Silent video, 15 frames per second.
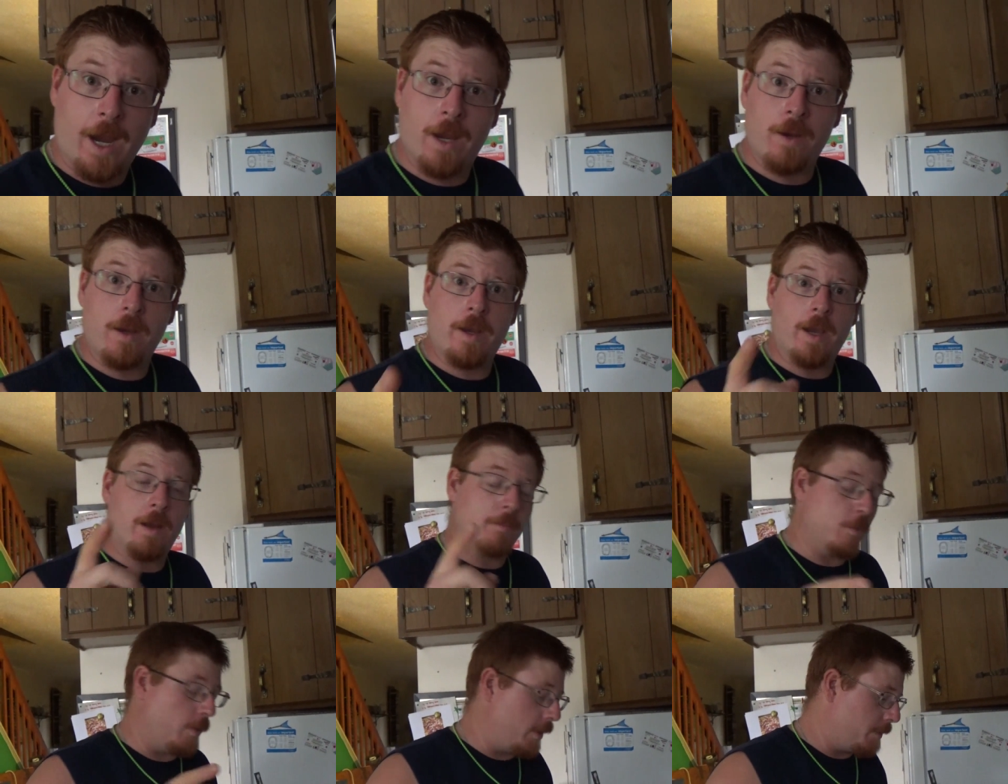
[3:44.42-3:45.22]
I
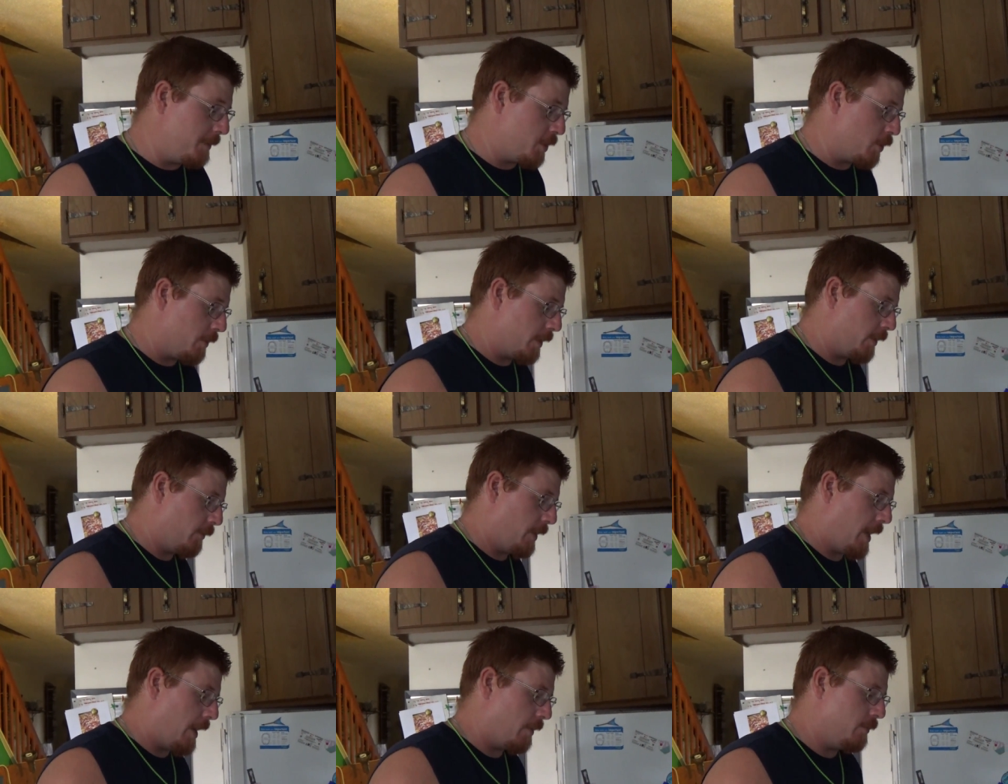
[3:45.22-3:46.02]
am going to be showing
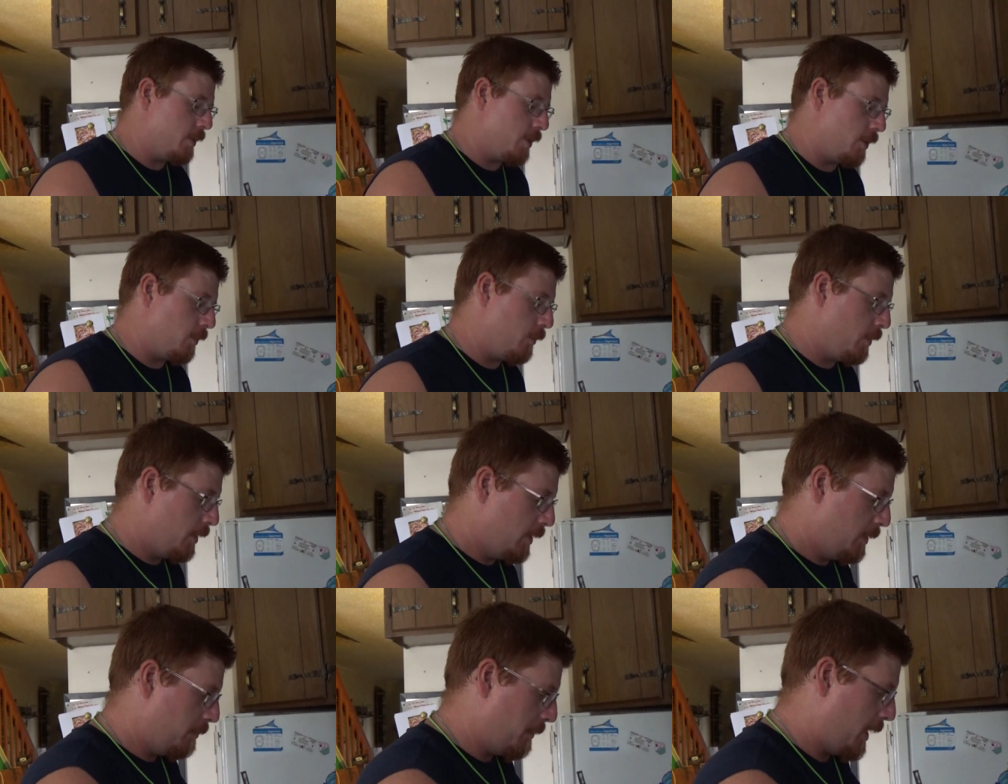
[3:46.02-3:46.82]
you how to
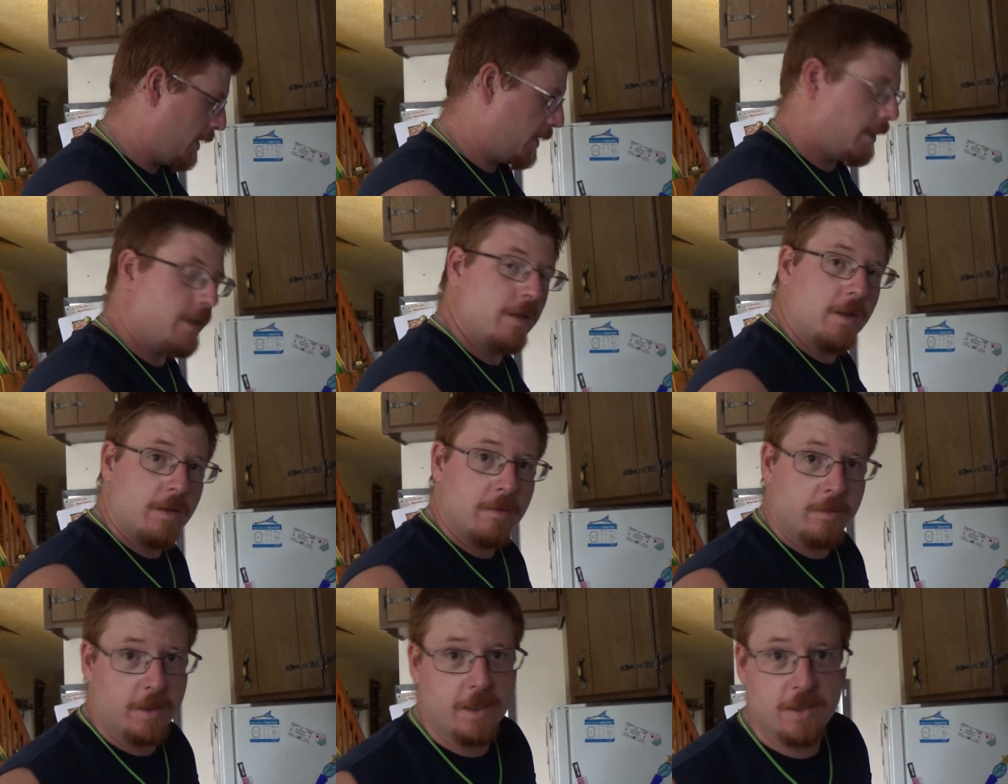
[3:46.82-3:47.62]
make
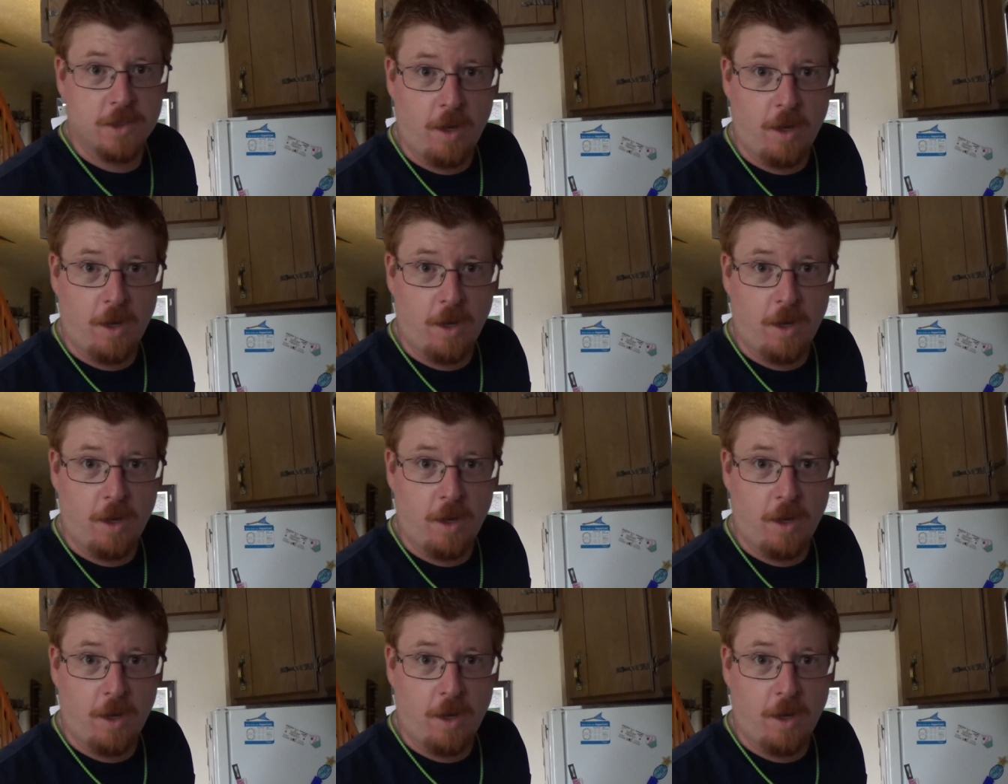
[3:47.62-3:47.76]
the